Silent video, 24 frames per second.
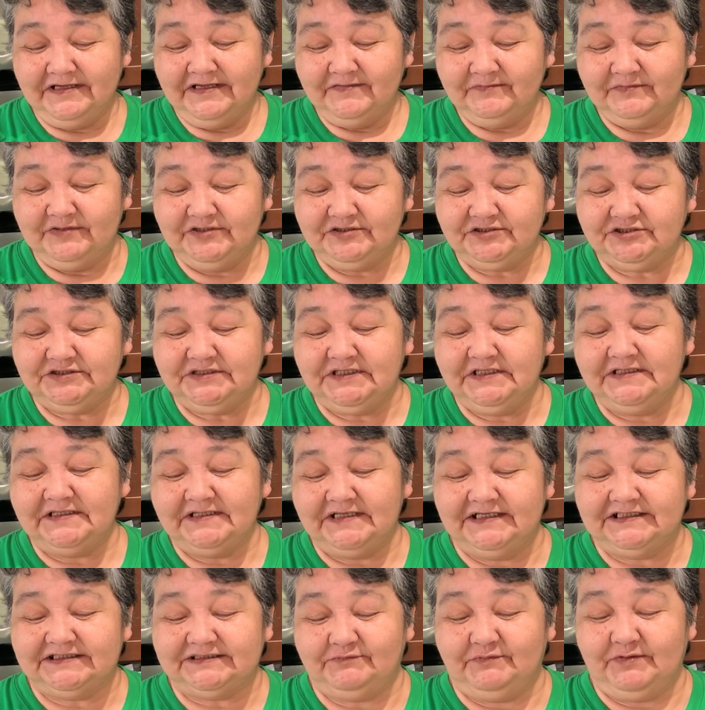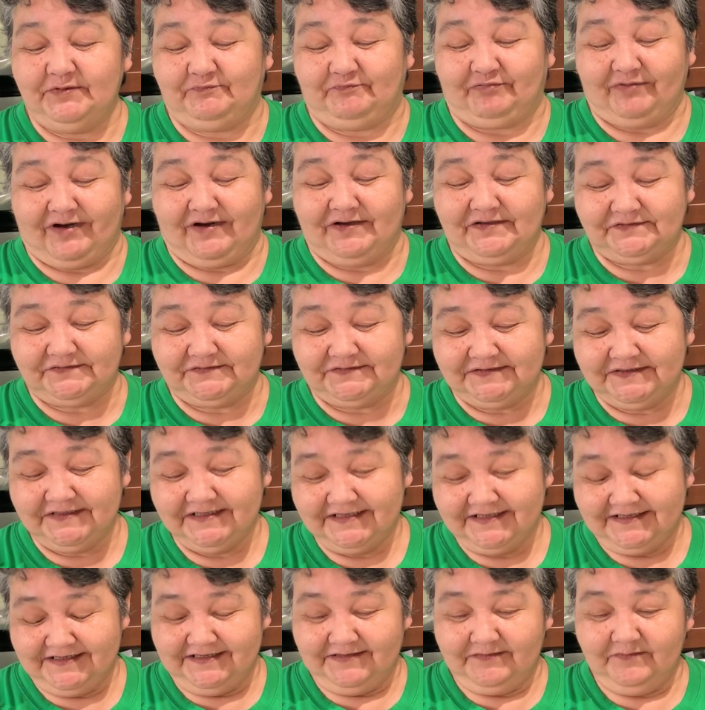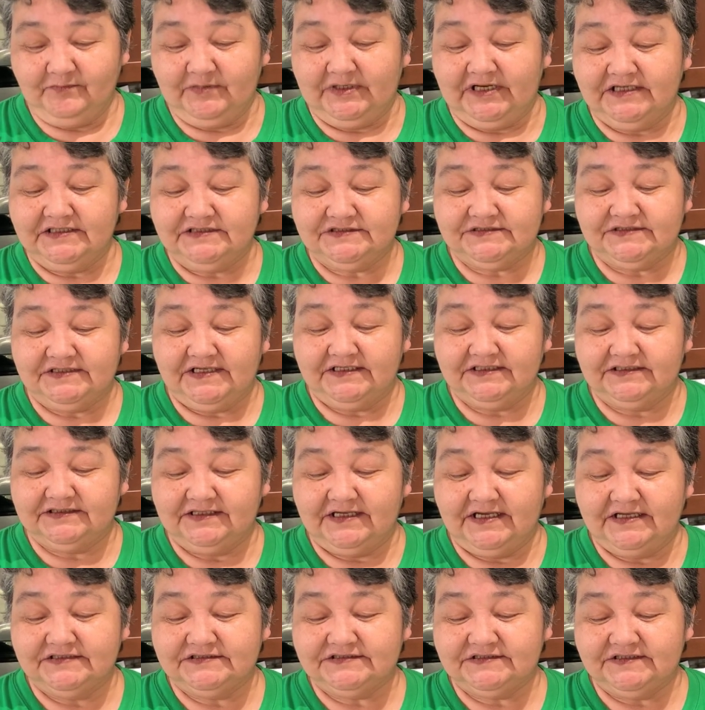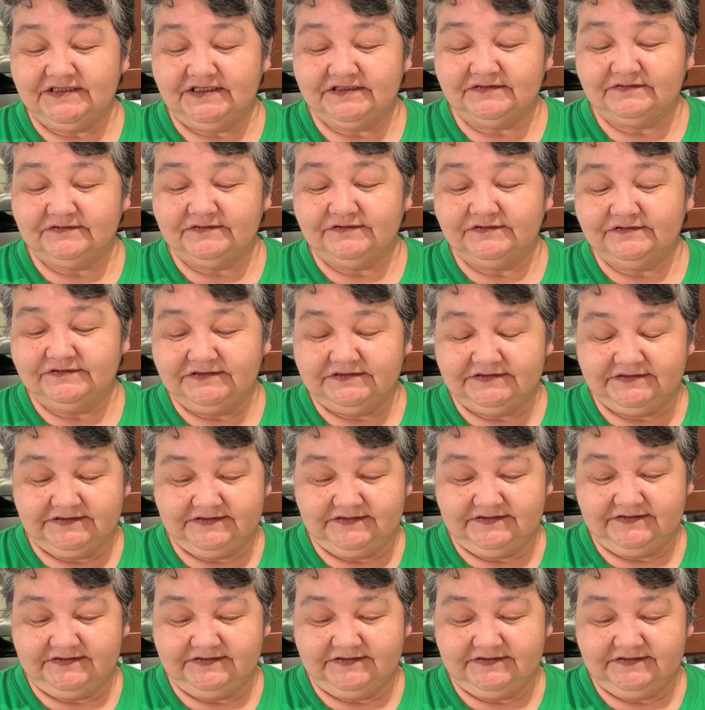Because she didn't like to be bothered. But I used to like learning